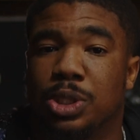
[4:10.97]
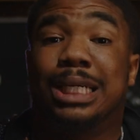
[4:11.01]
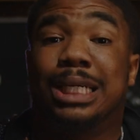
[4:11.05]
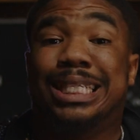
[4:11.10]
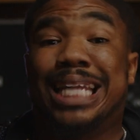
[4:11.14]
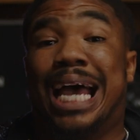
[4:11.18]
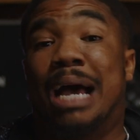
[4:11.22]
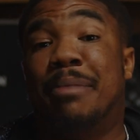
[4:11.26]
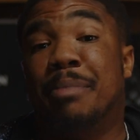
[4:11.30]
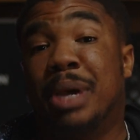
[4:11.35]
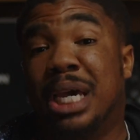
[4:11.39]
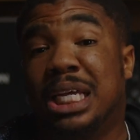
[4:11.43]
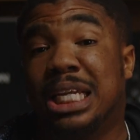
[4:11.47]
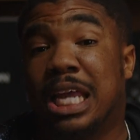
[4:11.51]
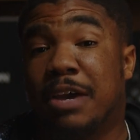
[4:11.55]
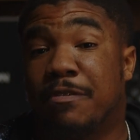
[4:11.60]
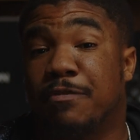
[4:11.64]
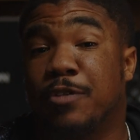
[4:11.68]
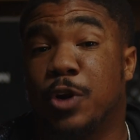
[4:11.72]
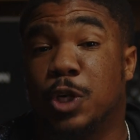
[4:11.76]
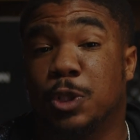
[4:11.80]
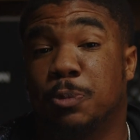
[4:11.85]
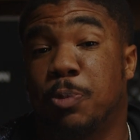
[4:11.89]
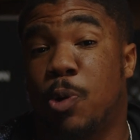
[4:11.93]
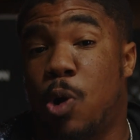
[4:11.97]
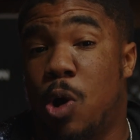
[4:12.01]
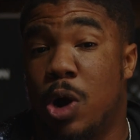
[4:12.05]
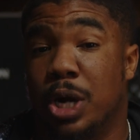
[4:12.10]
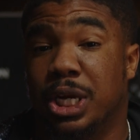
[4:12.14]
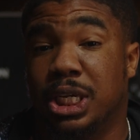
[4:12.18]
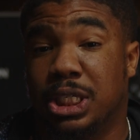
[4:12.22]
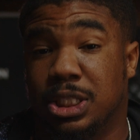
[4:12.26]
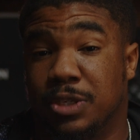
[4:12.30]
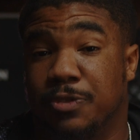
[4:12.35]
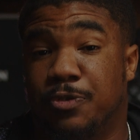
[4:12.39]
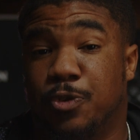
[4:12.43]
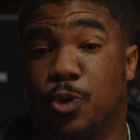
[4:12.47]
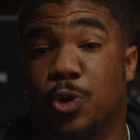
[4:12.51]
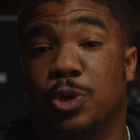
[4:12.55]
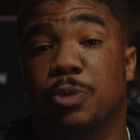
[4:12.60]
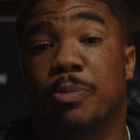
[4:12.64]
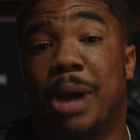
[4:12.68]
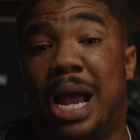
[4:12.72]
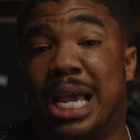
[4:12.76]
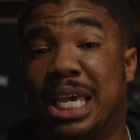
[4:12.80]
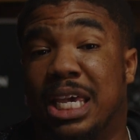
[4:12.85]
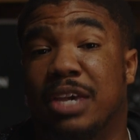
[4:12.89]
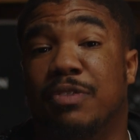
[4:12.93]
Now I made that first part easy for you
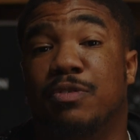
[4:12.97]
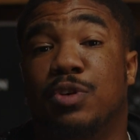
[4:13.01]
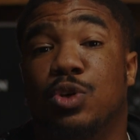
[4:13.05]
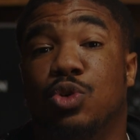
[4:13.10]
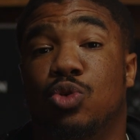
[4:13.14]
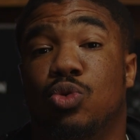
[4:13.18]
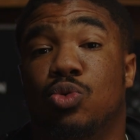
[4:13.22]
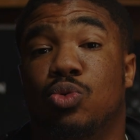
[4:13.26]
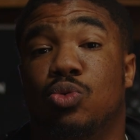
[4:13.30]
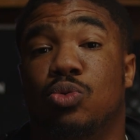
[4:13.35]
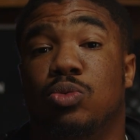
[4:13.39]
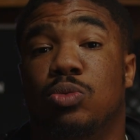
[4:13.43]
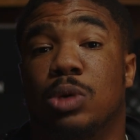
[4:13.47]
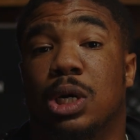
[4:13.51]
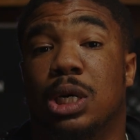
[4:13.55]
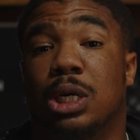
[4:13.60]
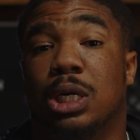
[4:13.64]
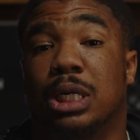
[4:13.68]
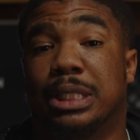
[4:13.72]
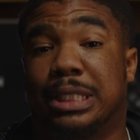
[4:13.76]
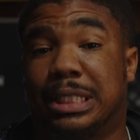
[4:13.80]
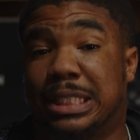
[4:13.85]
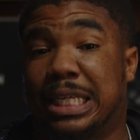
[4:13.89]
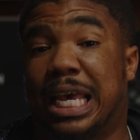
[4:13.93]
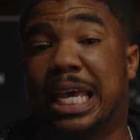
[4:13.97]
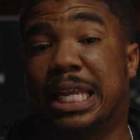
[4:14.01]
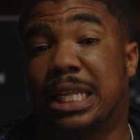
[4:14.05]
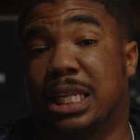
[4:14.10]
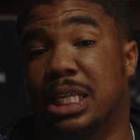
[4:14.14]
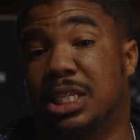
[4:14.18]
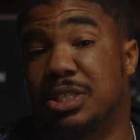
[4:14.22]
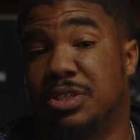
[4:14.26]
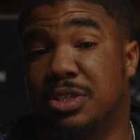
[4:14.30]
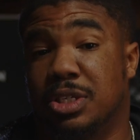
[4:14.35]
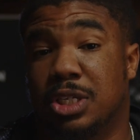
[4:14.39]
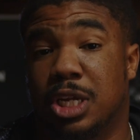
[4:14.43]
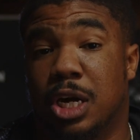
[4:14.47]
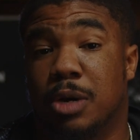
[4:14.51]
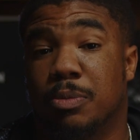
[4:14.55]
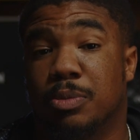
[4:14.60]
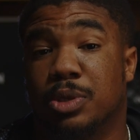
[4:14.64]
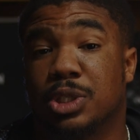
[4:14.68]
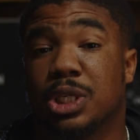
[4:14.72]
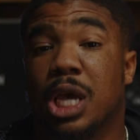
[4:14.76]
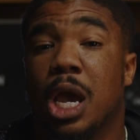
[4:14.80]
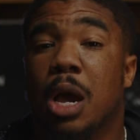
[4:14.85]
by giving you a set list of numbers,